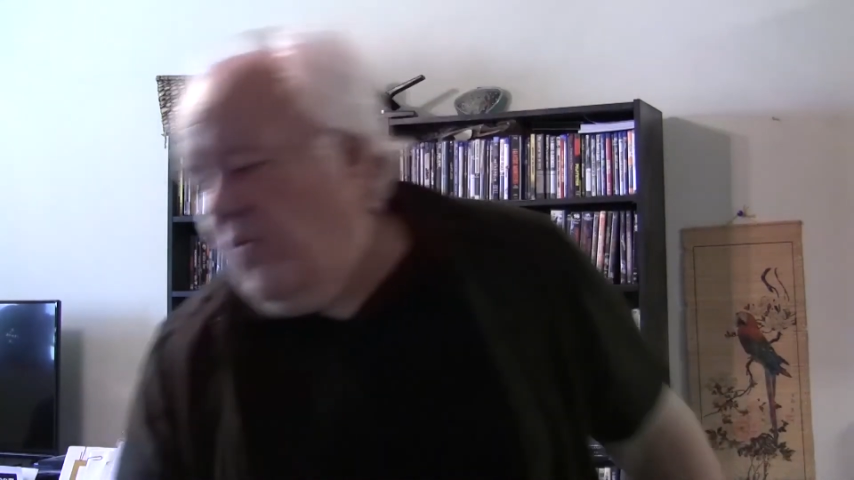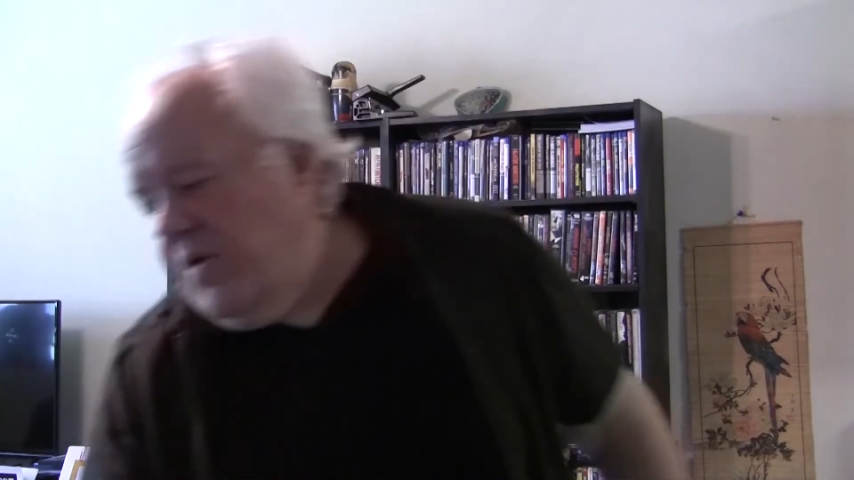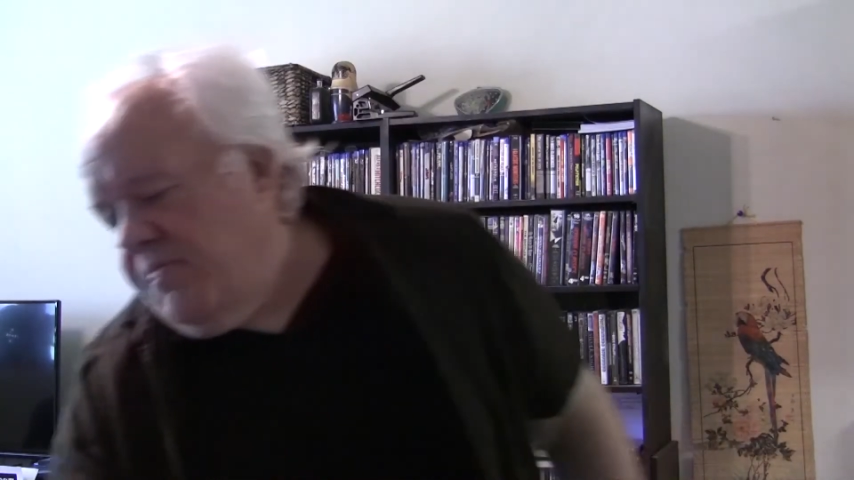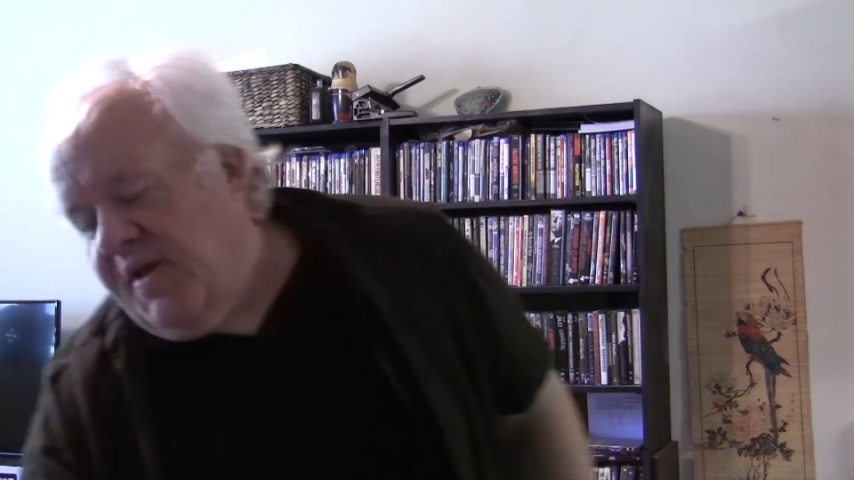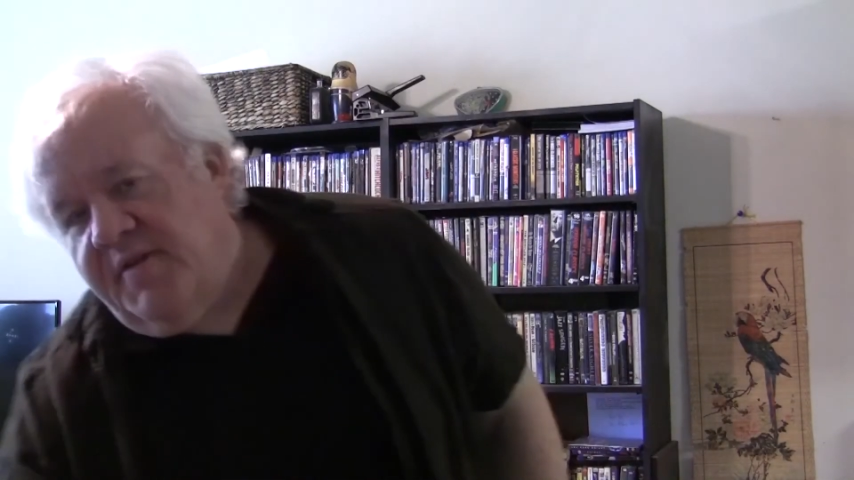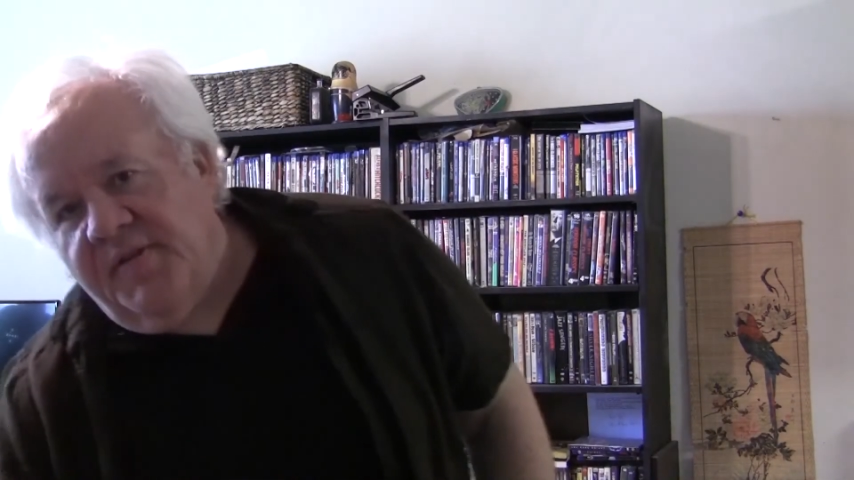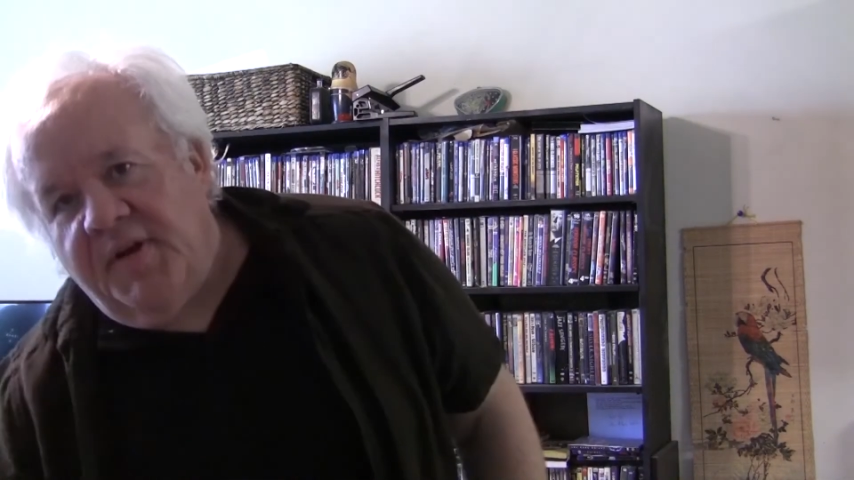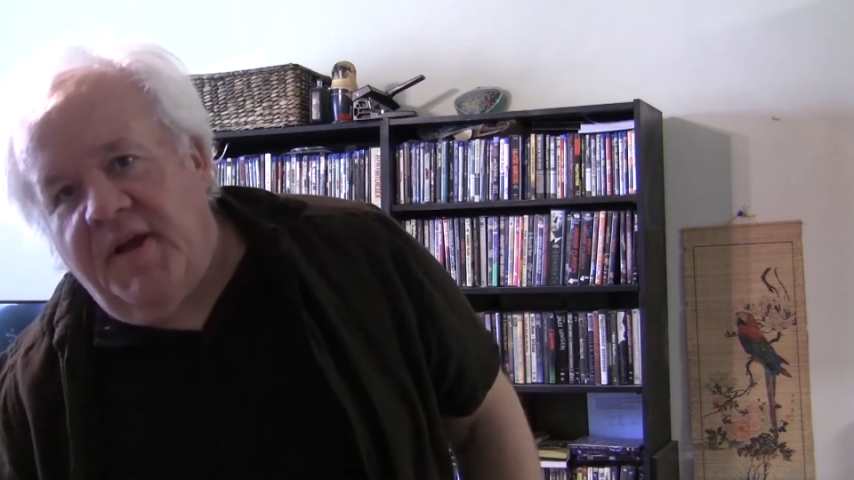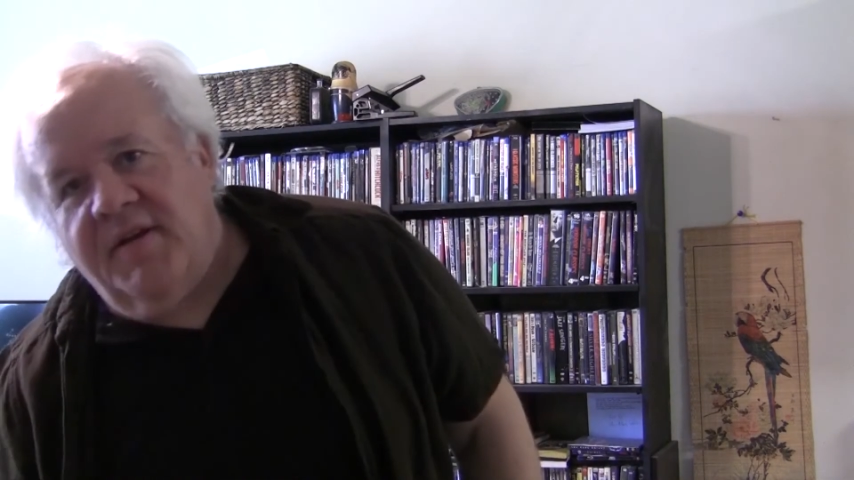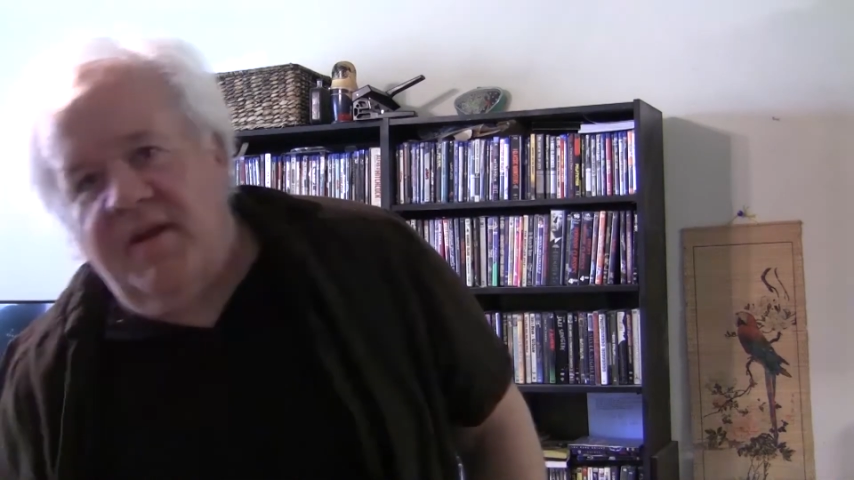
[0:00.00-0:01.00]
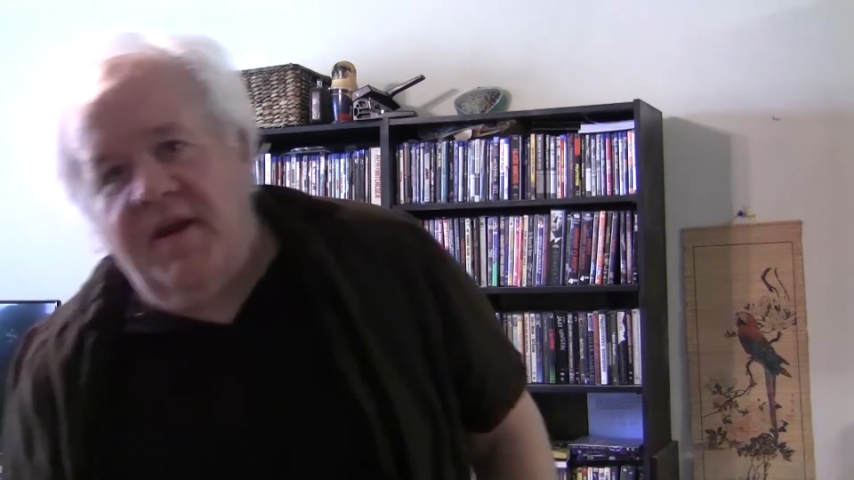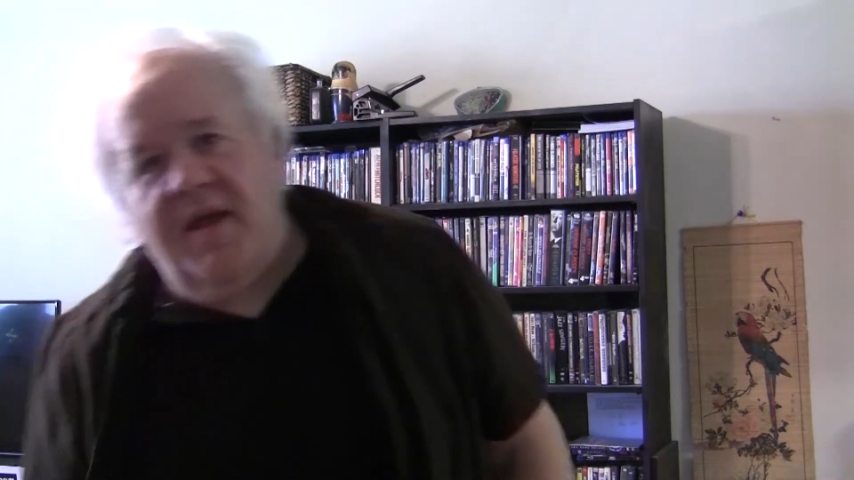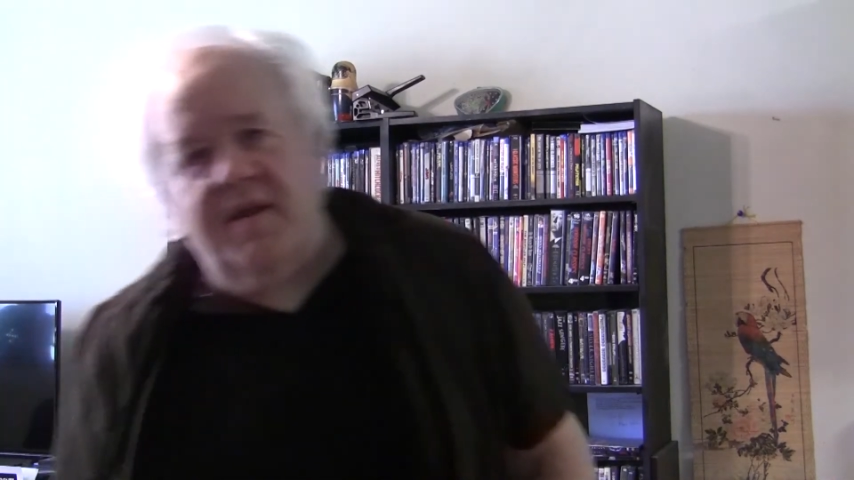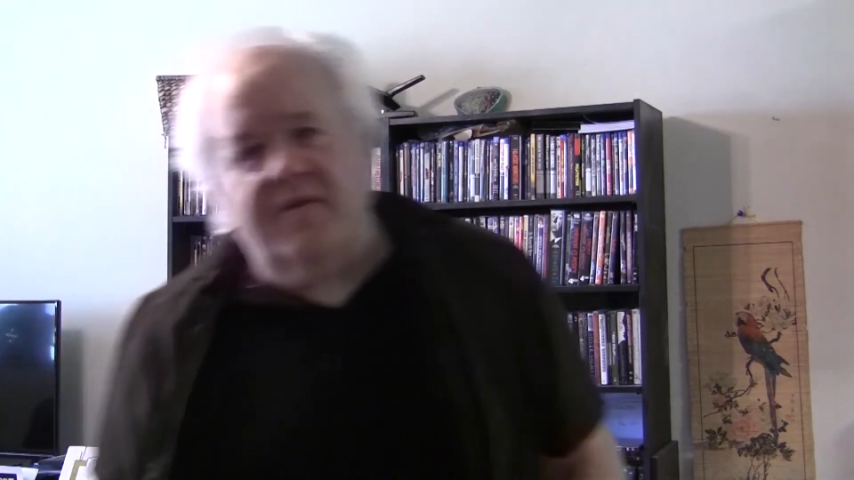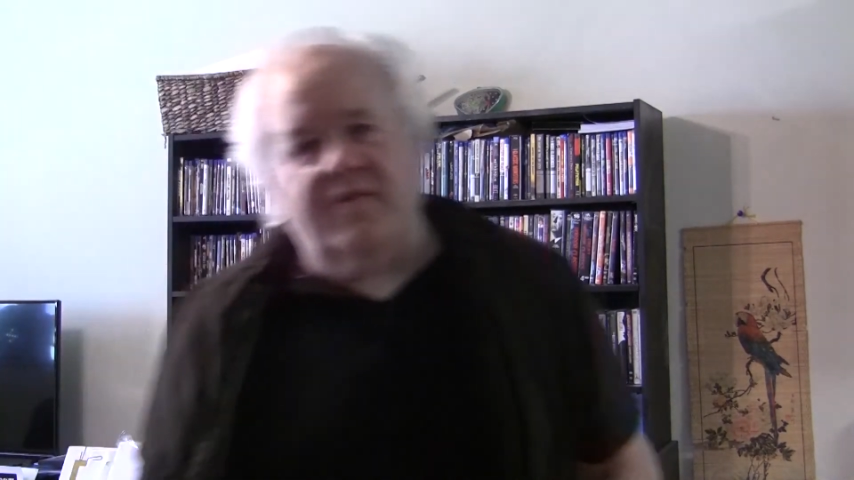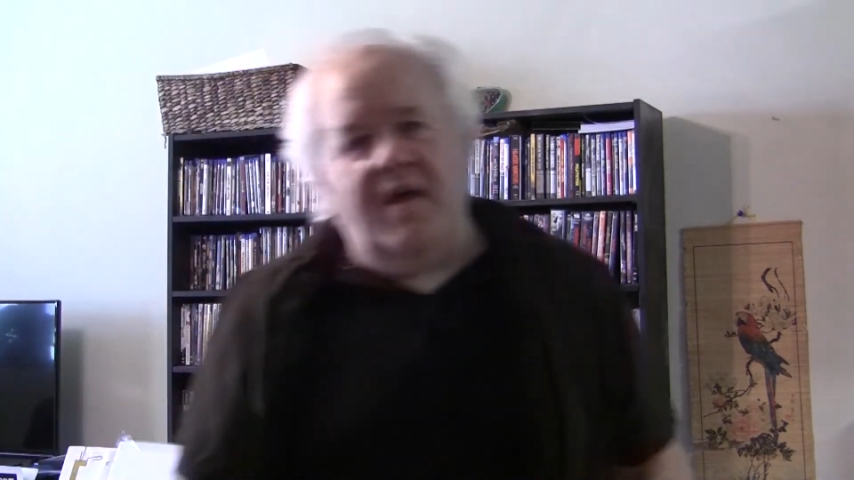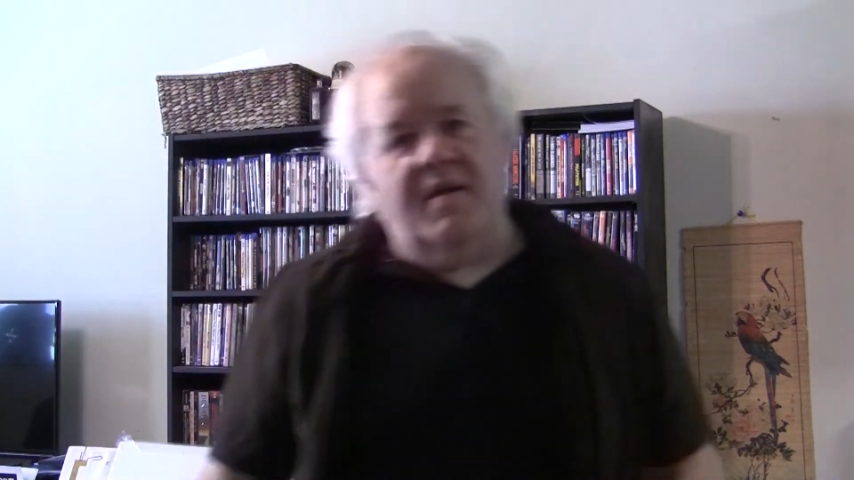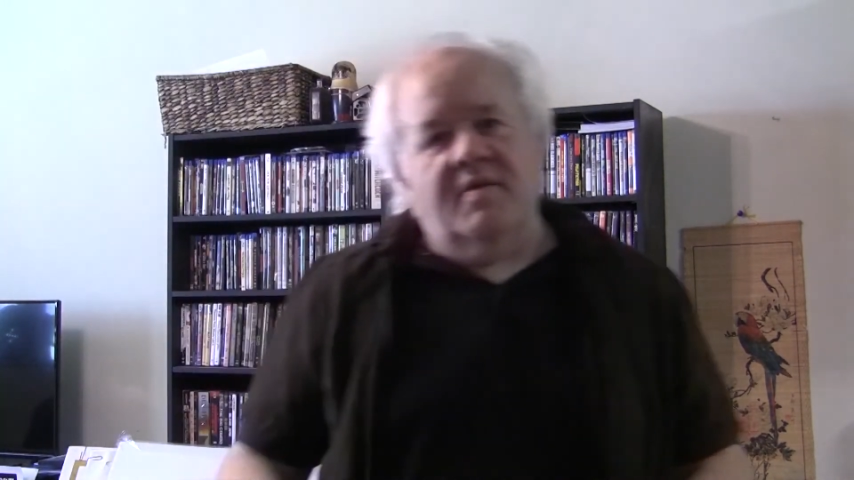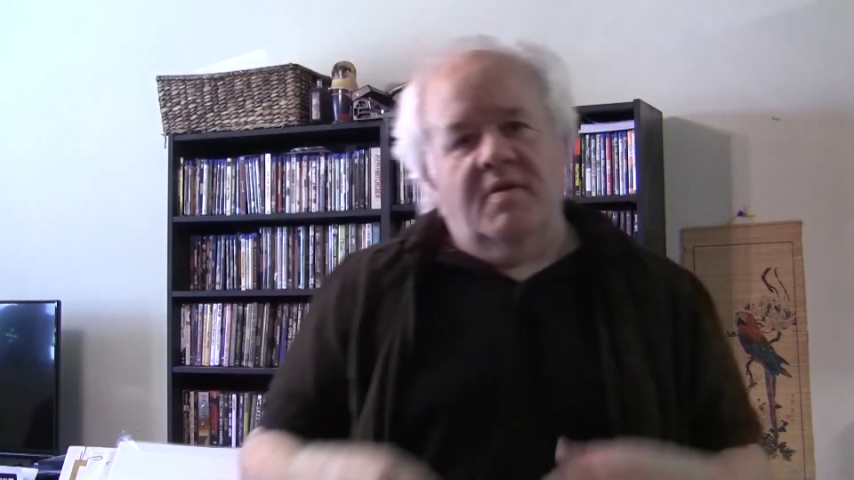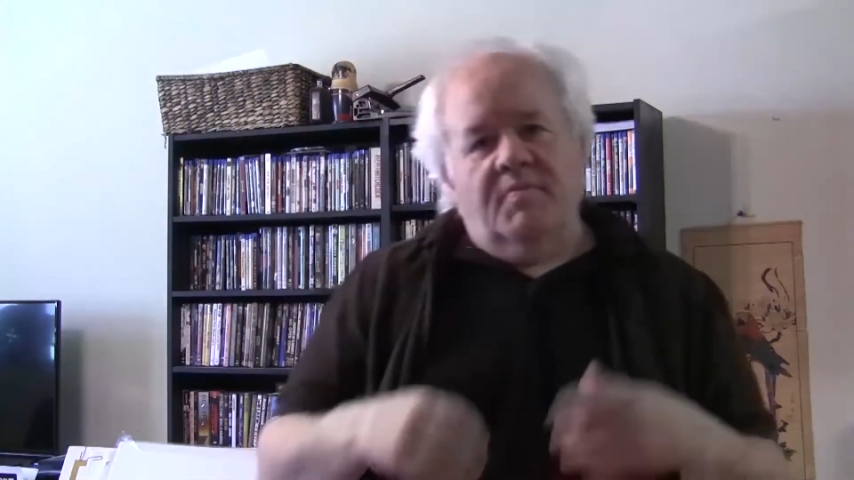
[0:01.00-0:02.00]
wouldn't be until the 1980s that